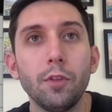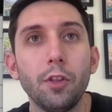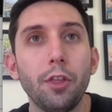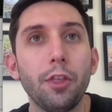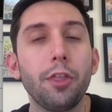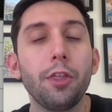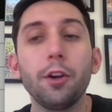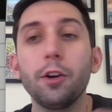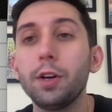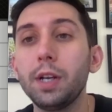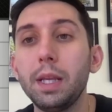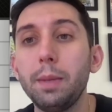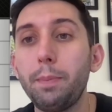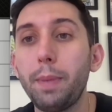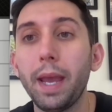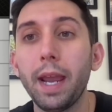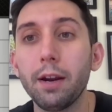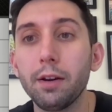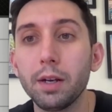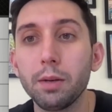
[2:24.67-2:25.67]
30
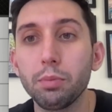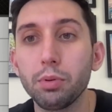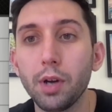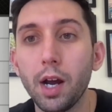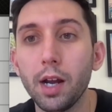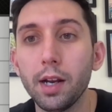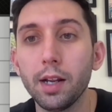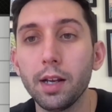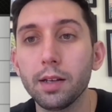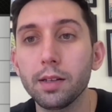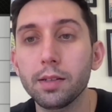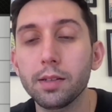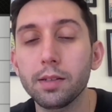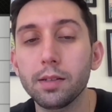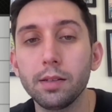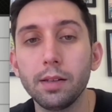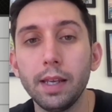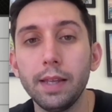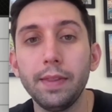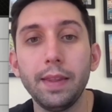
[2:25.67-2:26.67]
parent
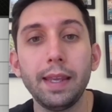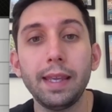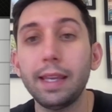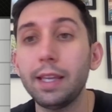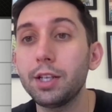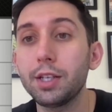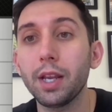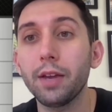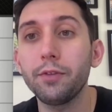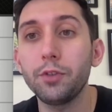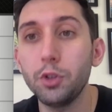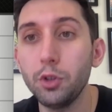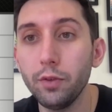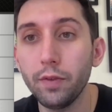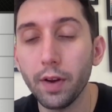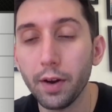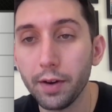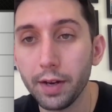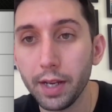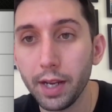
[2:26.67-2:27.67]
products and they each have two
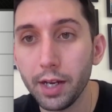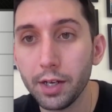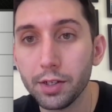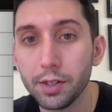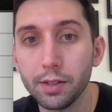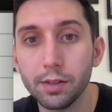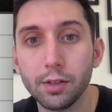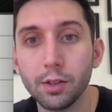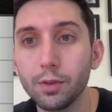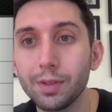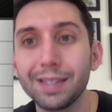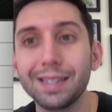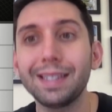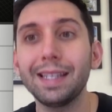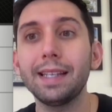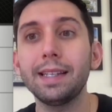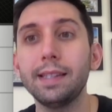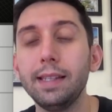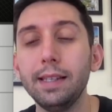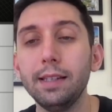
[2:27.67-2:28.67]
variations, so
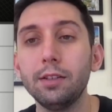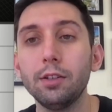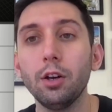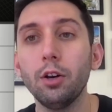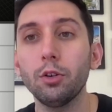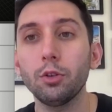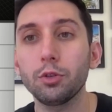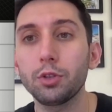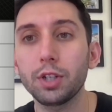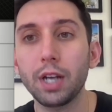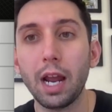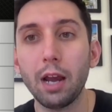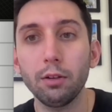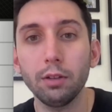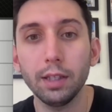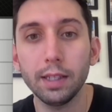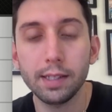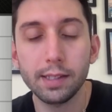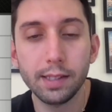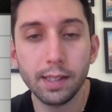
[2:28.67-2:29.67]
60 total
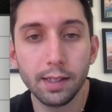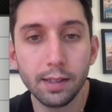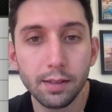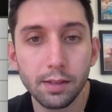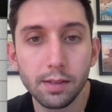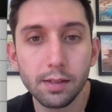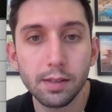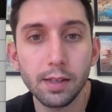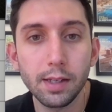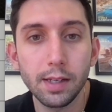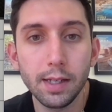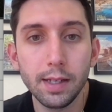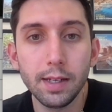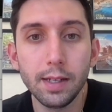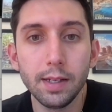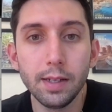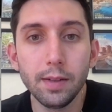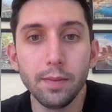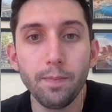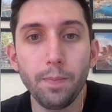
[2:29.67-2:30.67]
child listings.
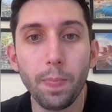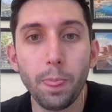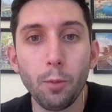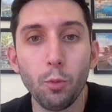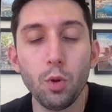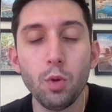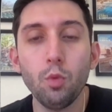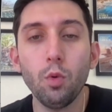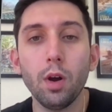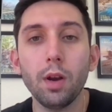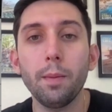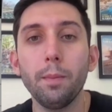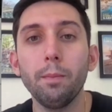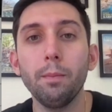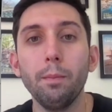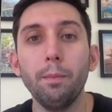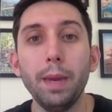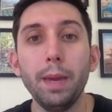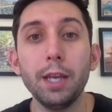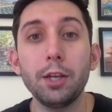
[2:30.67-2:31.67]
We want
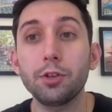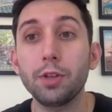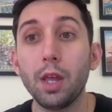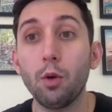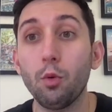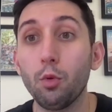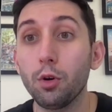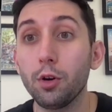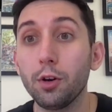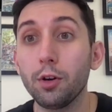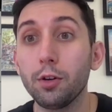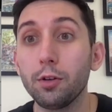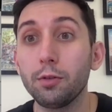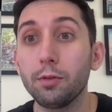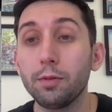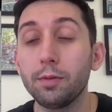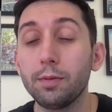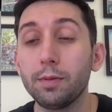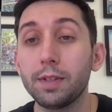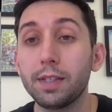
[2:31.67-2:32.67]
to make sure that we're
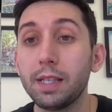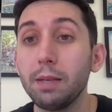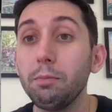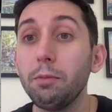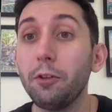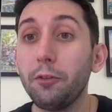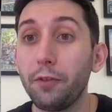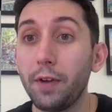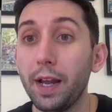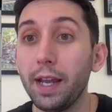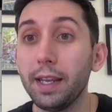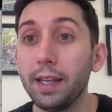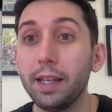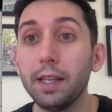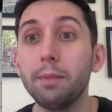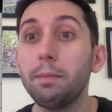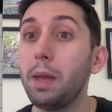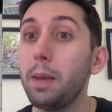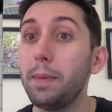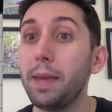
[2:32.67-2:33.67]
simplifying
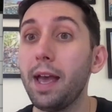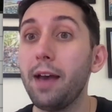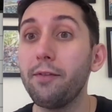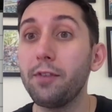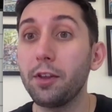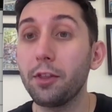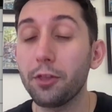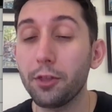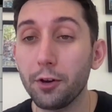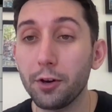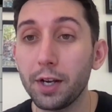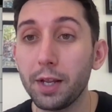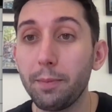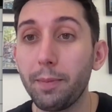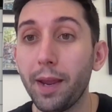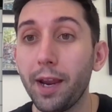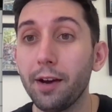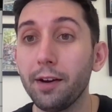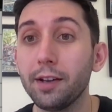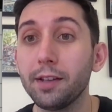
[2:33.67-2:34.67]
it and maybe having 30
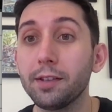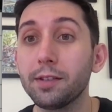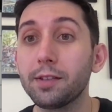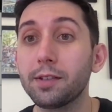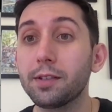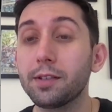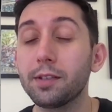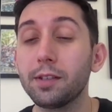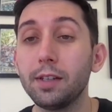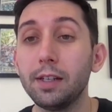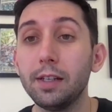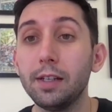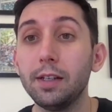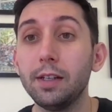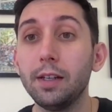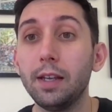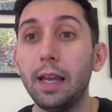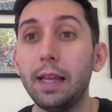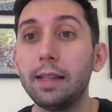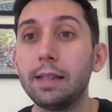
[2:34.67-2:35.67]
parents
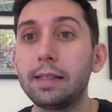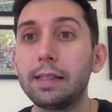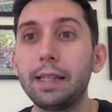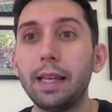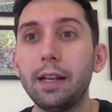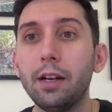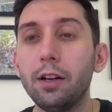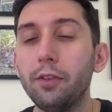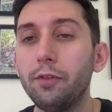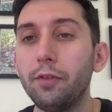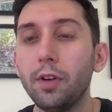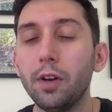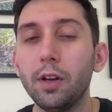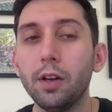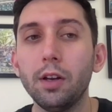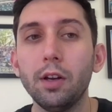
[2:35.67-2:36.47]
instead of,